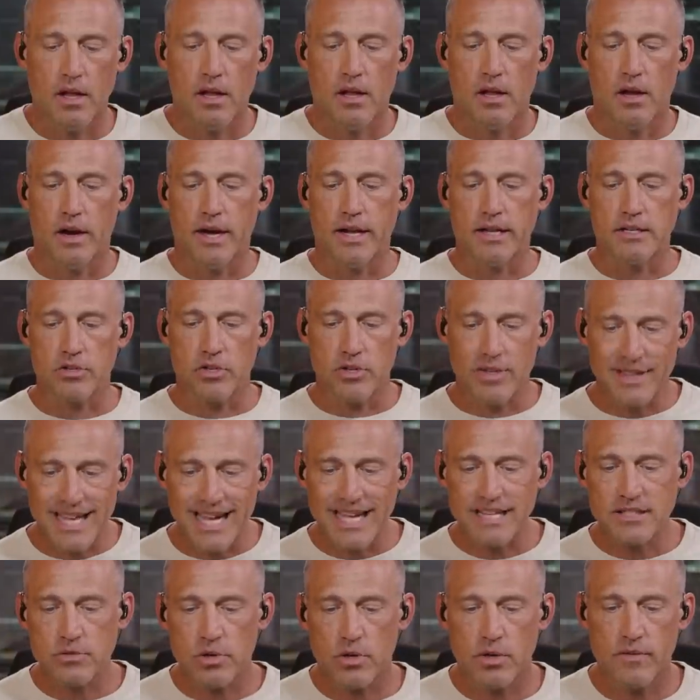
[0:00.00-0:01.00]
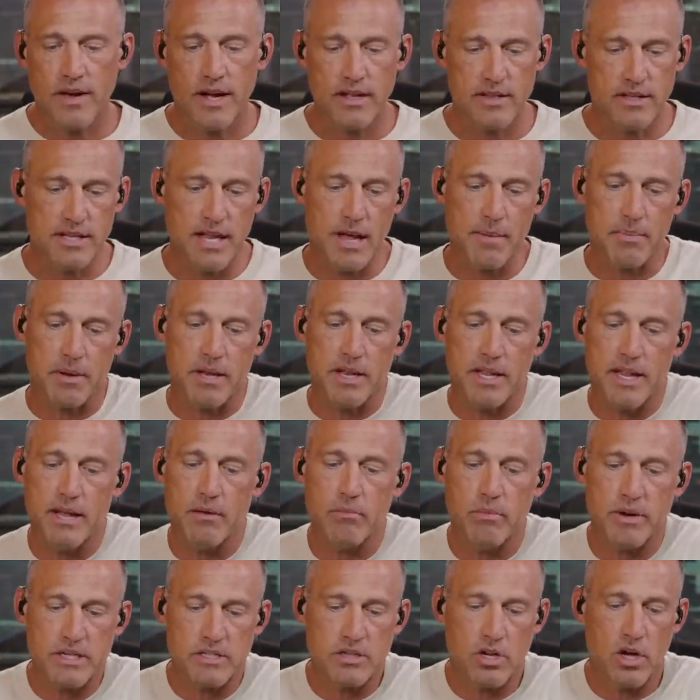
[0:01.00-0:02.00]
All right, so that's sort of how this happened. Then
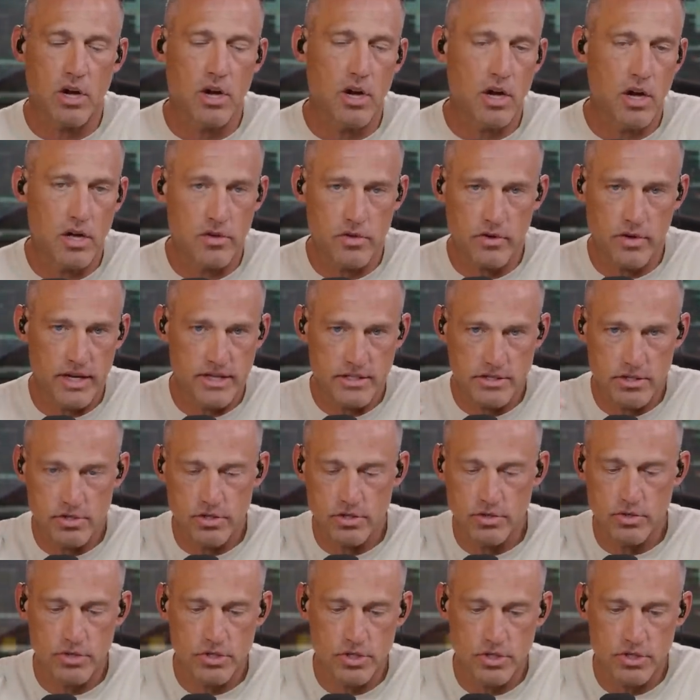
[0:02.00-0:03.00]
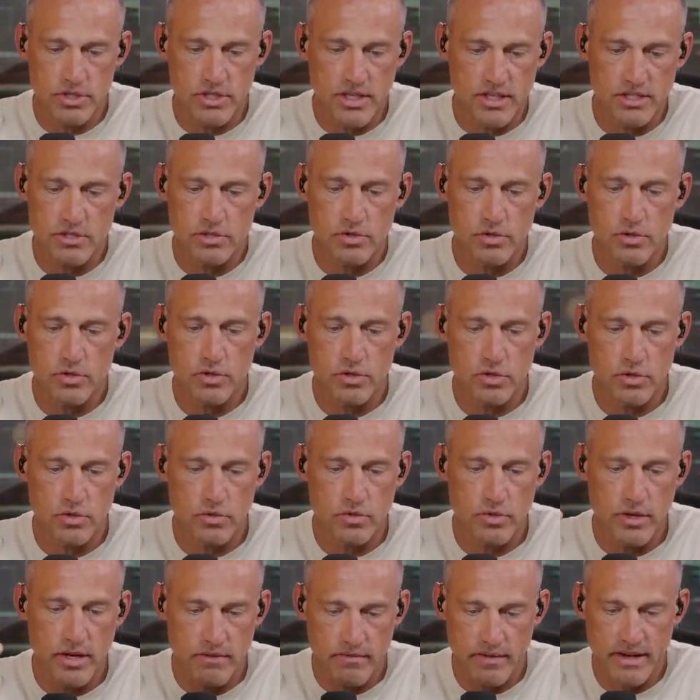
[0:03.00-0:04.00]
we saw other institutions,
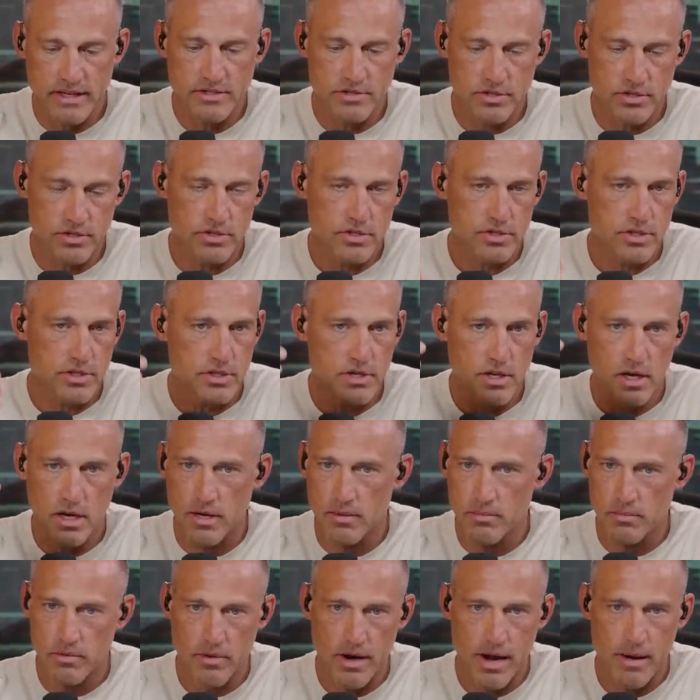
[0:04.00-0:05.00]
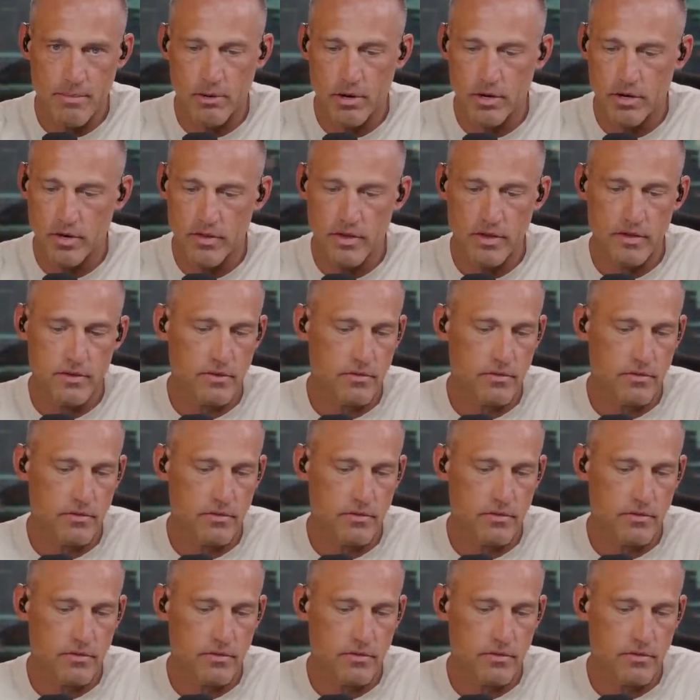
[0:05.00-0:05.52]
institutional investors um, grab onto this.